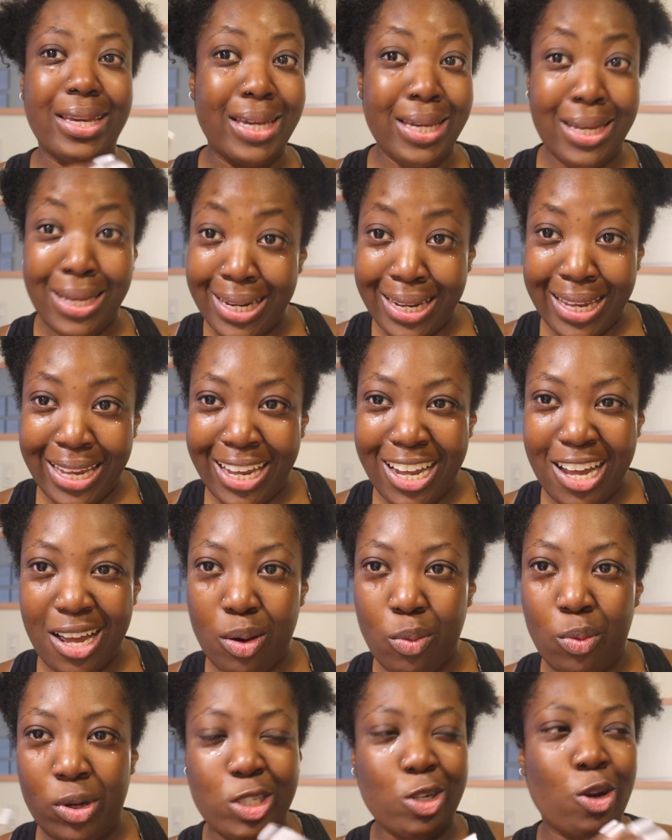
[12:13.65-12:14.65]
eating,
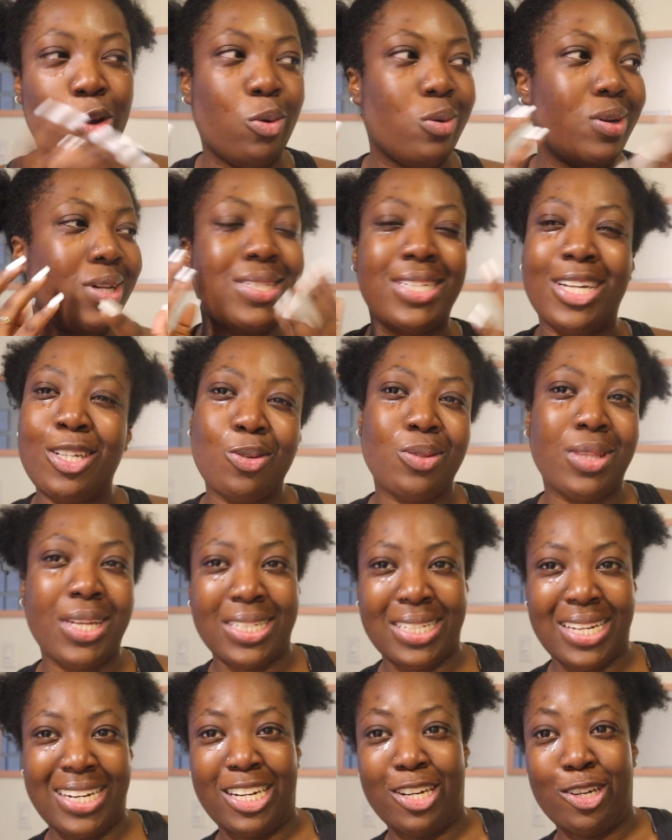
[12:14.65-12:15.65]
which are essential
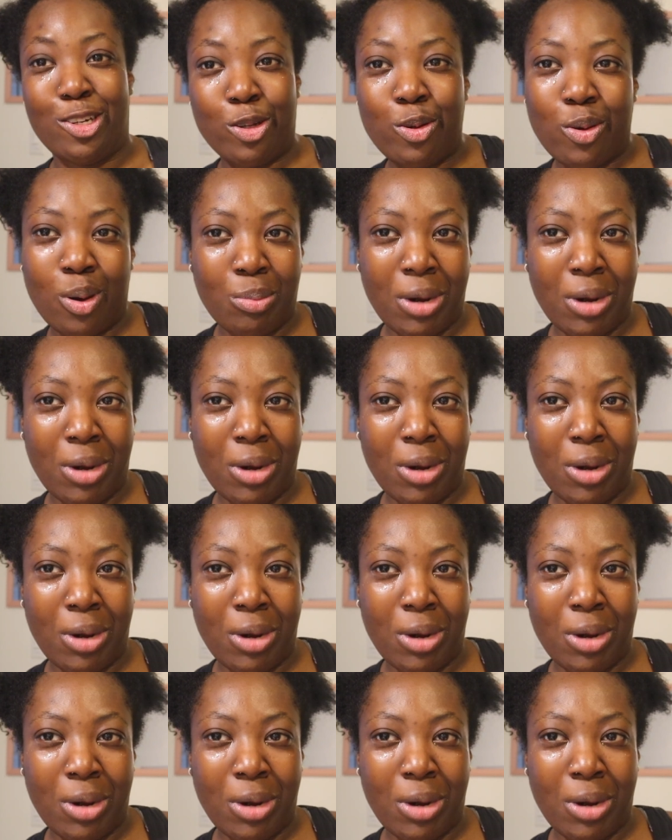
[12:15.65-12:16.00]
things I need to do.